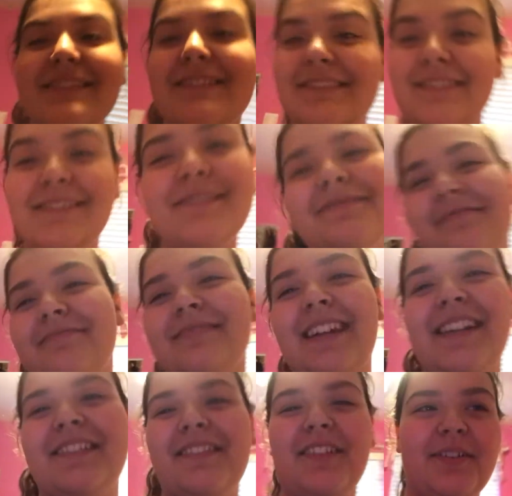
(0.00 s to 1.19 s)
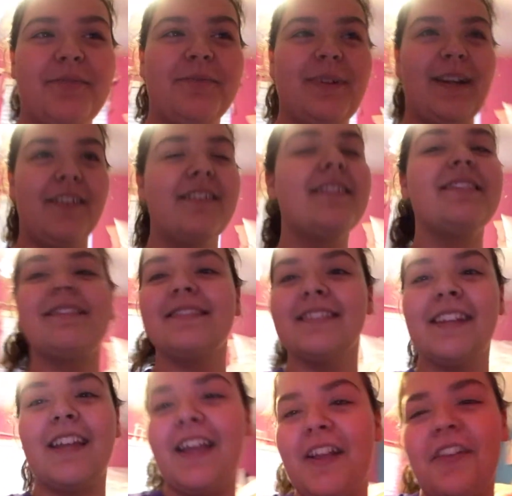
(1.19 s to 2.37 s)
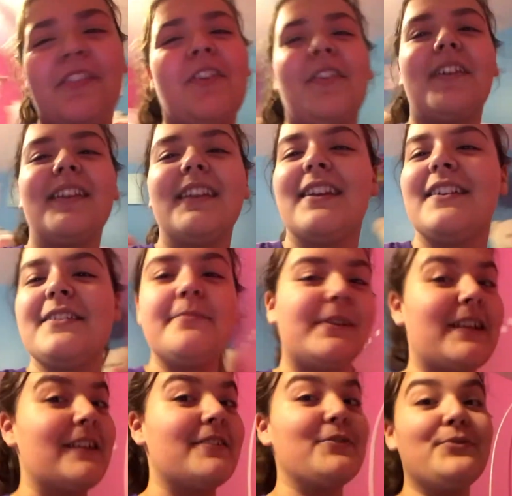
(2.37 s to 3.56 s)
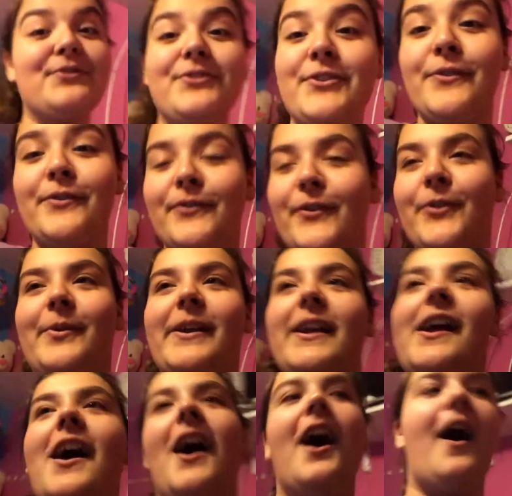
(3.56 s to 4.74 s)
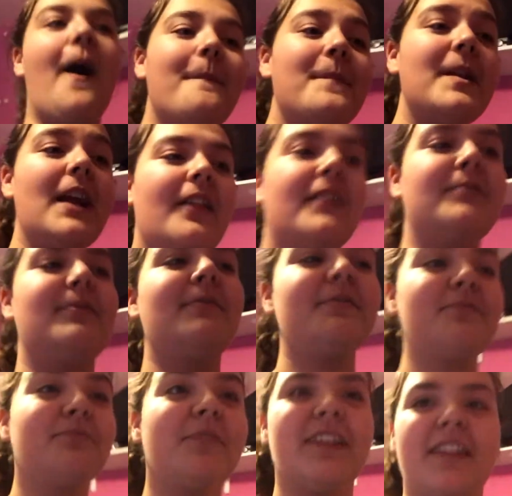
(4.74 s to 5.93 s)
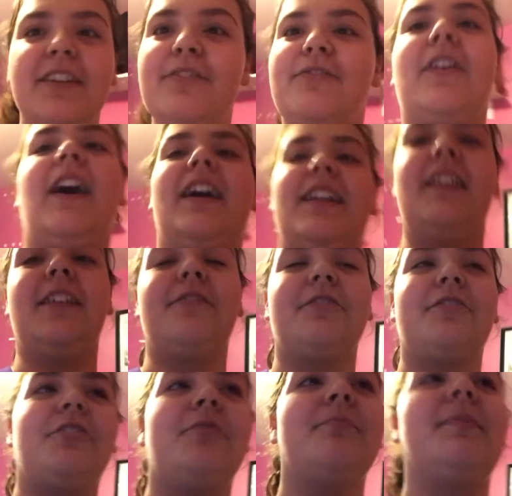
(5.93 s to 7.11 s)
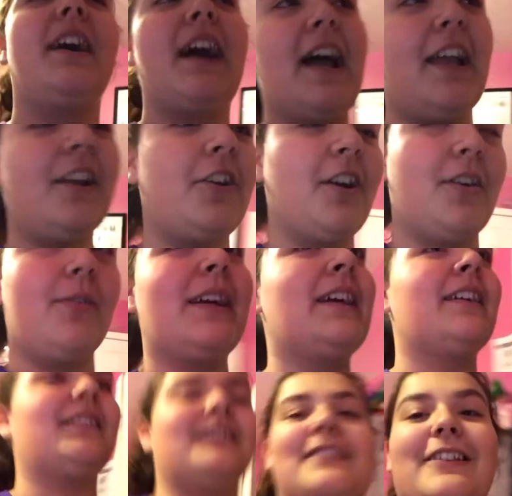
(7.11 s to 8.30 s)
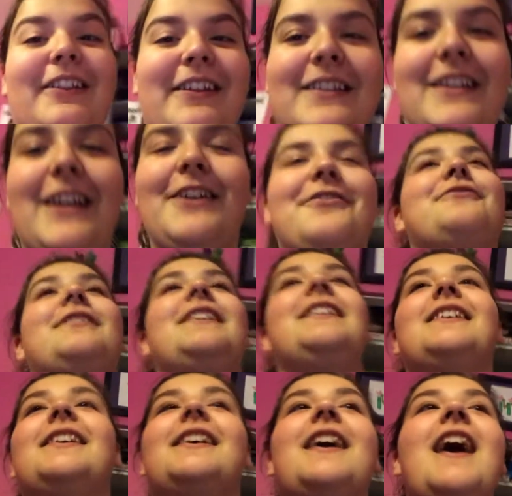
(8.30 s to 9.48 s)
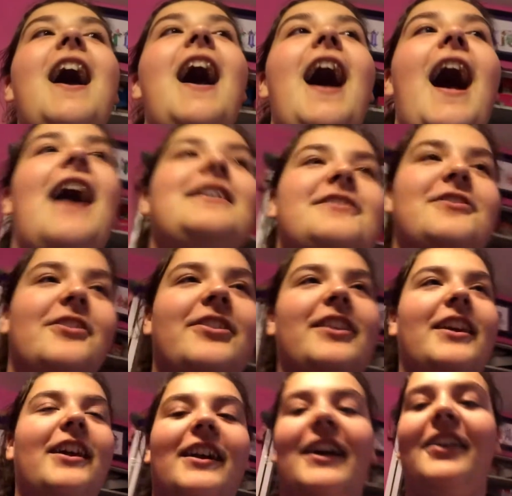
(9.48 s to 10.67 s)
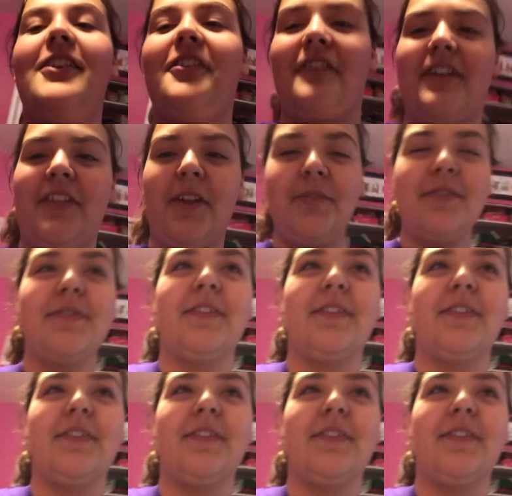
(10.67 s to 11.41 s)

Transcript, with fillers: I don't know what else there really is because school's over for the week. But yeah, this week was really fun. Even though I'm not going to like the dance or anything, I still think, I don't know, I thought it was